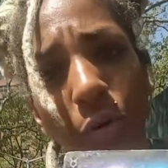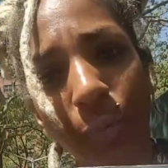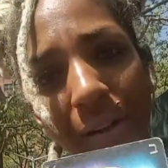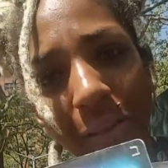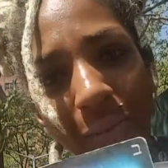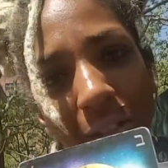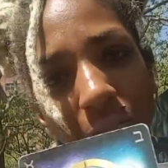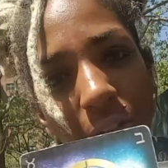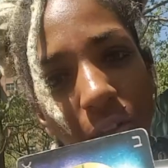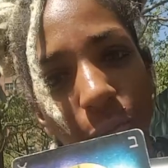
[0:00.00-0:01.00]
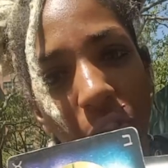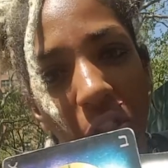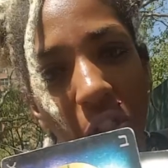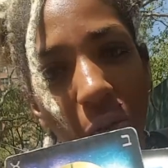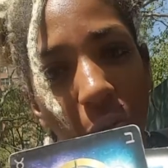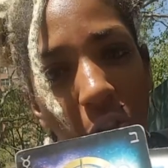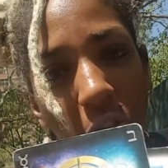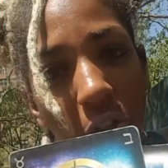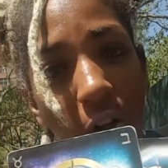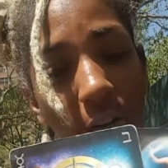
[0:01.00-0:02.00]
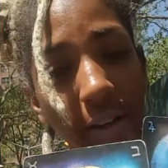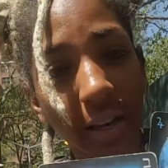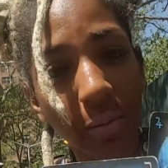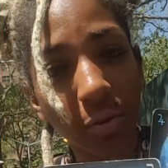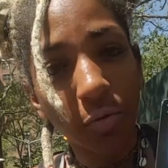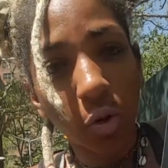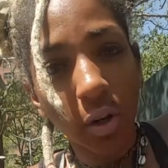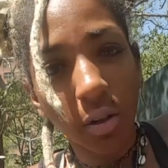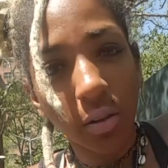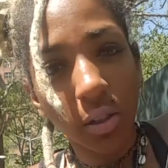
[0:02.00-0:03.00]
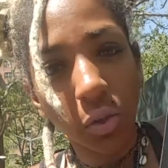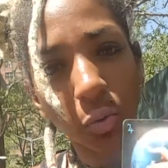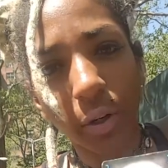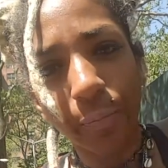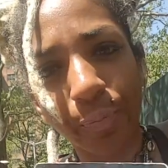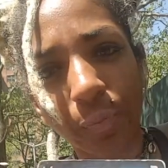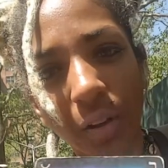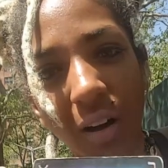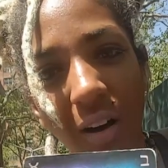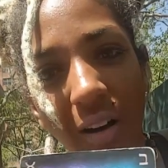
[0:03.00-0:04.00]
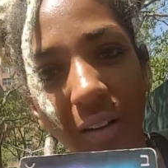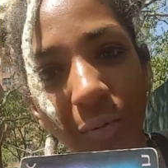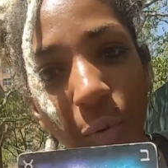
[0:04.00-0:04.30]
reminds me of The Magician, which is the card that came before this one. But